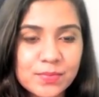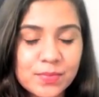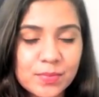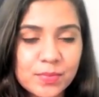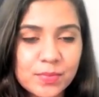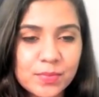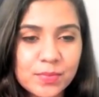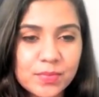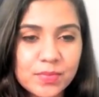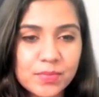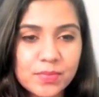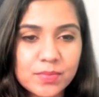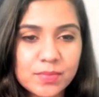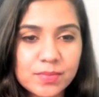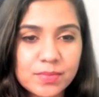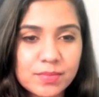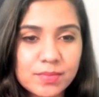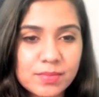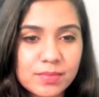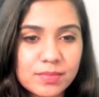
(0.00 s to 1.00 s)

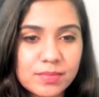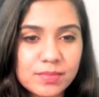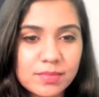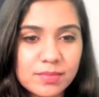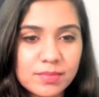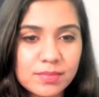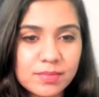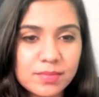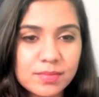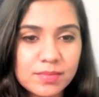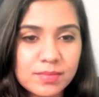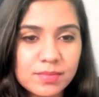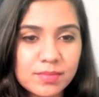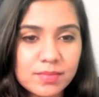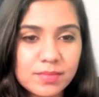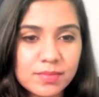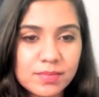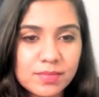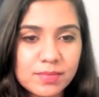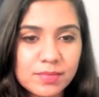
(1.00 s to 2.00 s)

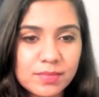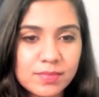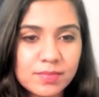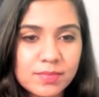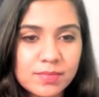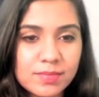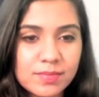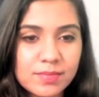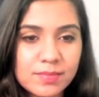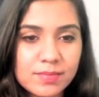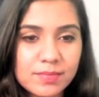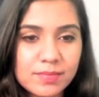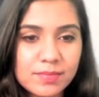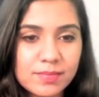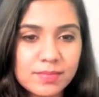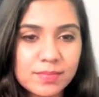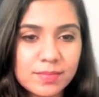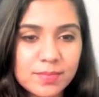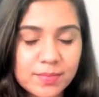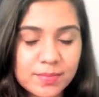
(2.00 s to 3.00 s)

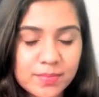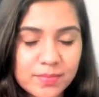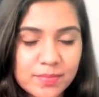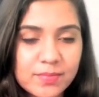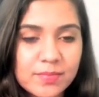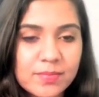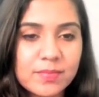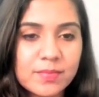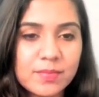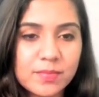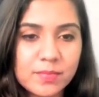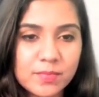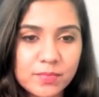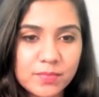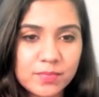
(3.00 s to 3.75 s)
The person shown says nothing.